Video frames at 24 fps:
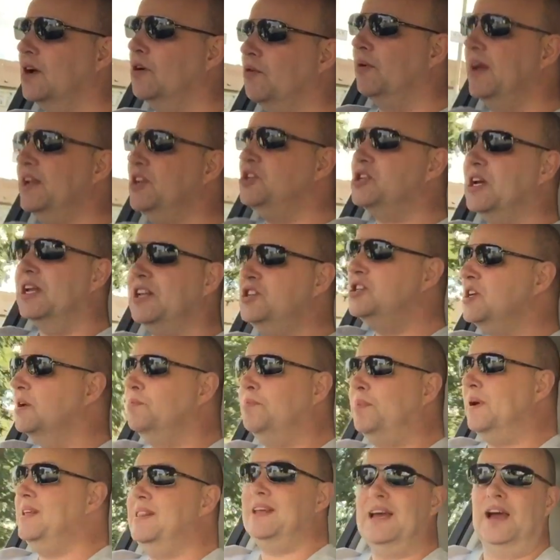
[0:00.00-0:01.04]
range
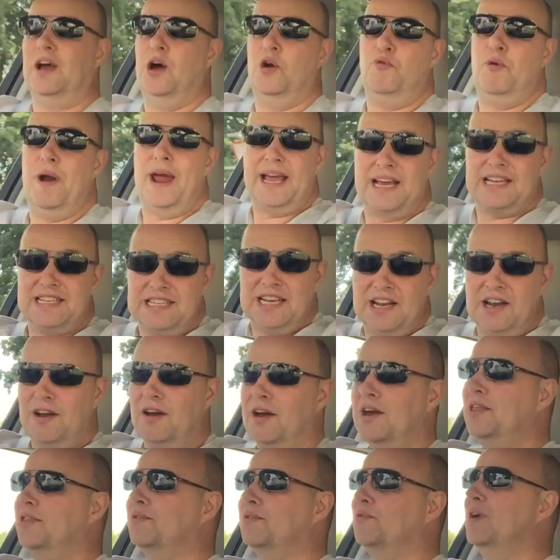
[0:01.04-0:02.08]
engine, be that a Rex in an
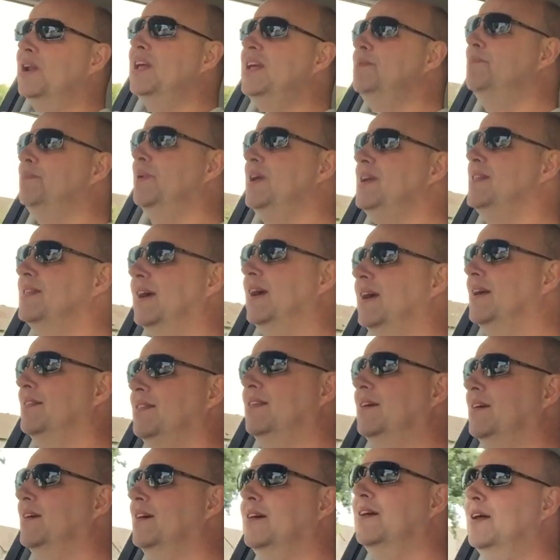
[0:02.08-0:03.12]
i3, be that
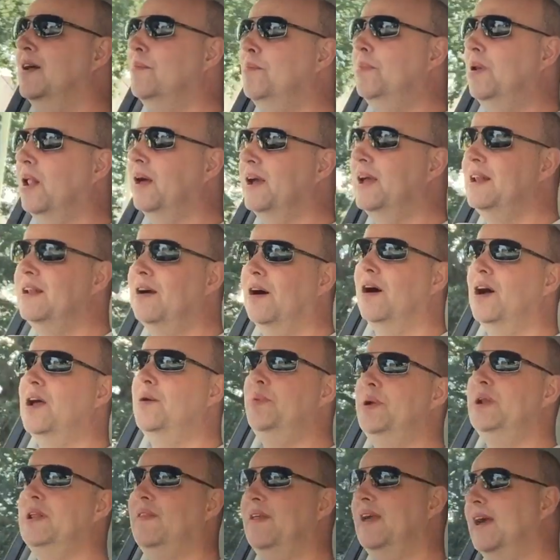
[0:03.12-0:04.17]
the plug-in
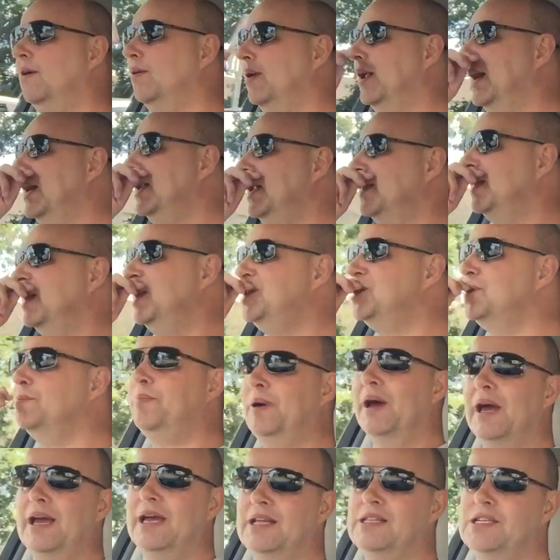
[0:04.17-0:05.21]
hybrid in the Outlander, they should
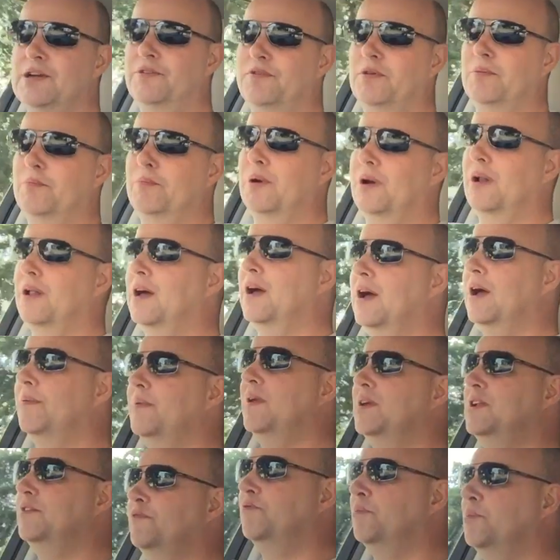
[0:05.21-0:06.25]
pay a different
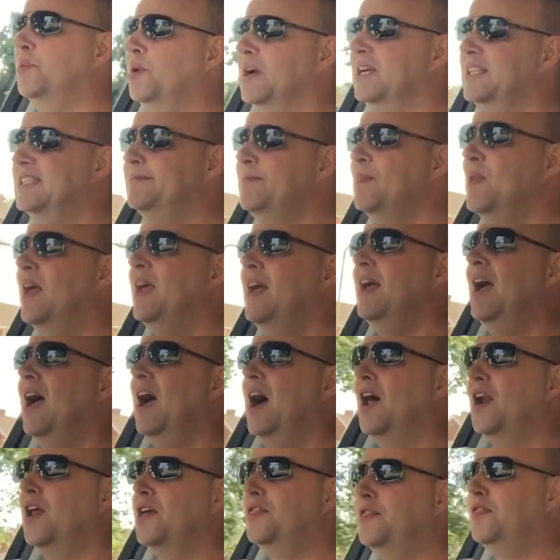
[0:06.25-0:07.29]
price.
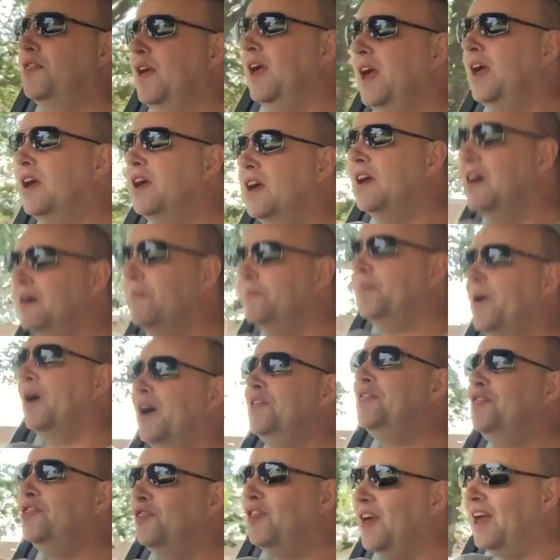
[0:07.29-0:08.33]
And I think
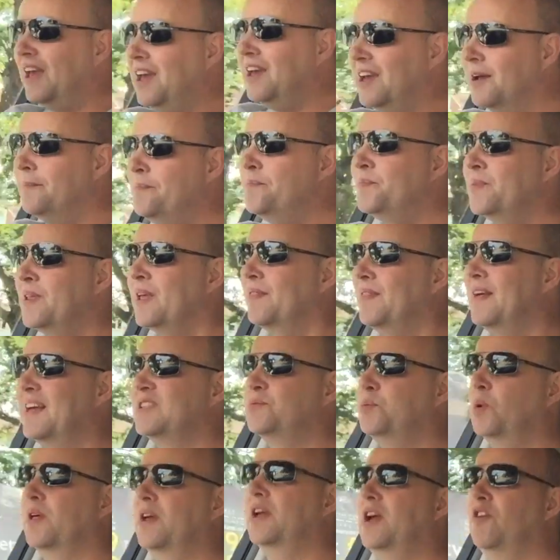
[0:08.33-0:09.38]
that's
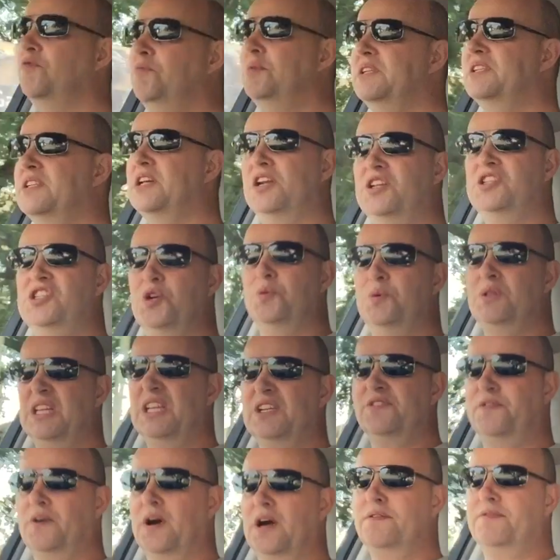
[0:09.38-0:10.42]
what the government's going to do with
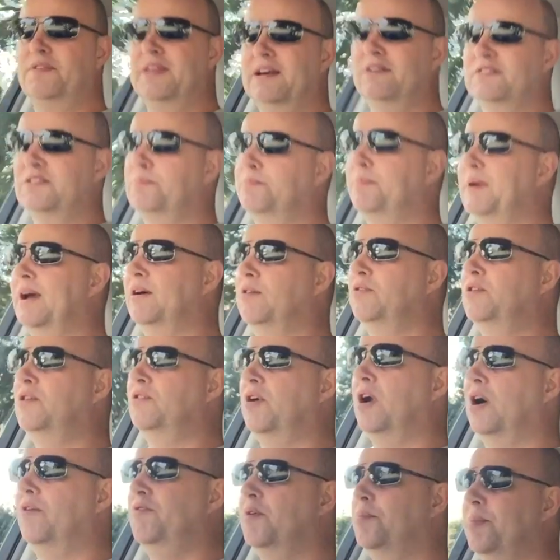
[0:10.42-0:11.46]
this £5,000
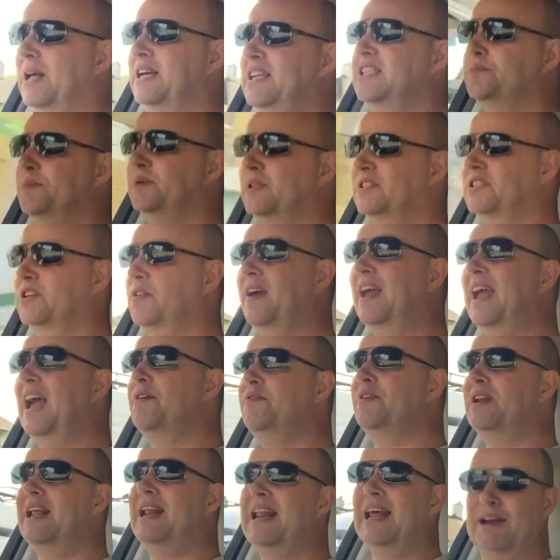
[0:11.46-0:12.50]
grant replacement. So they
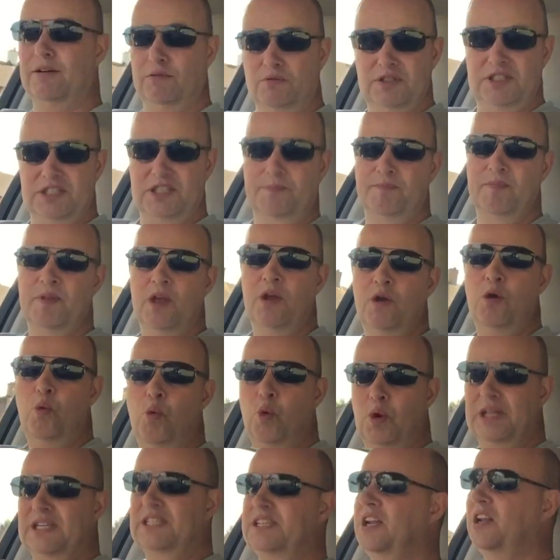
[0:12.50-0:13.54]
haven't announced
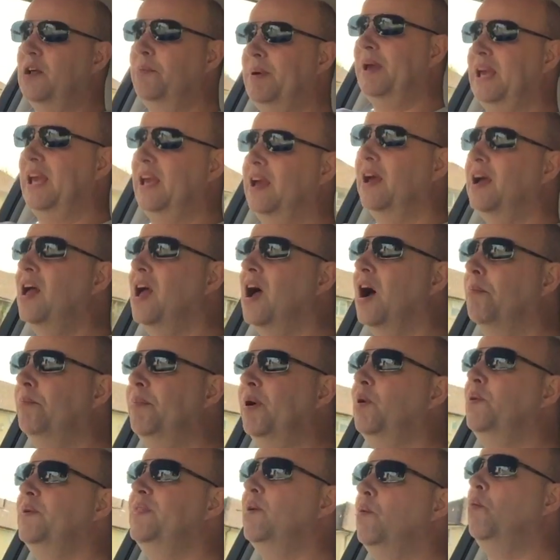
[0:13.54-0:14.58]
what it's going to be,
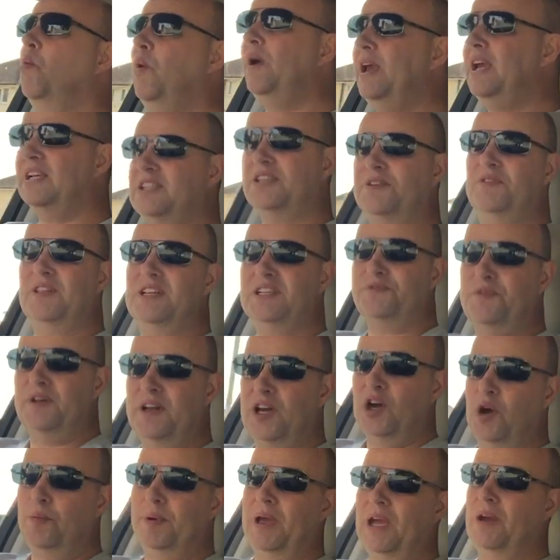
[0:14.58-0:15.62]
but within weeks of this
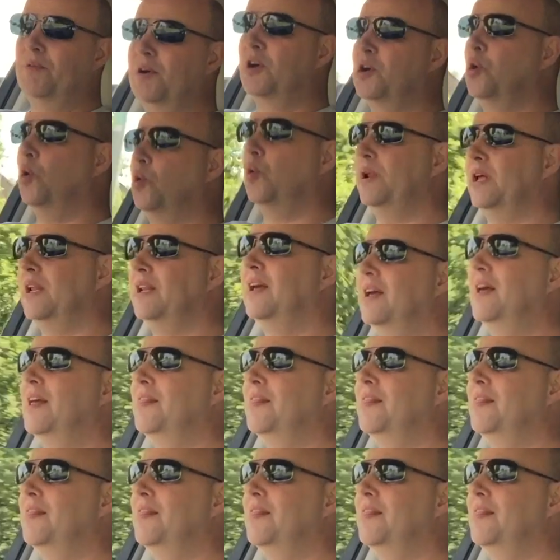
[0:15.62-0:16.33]
video being recorded,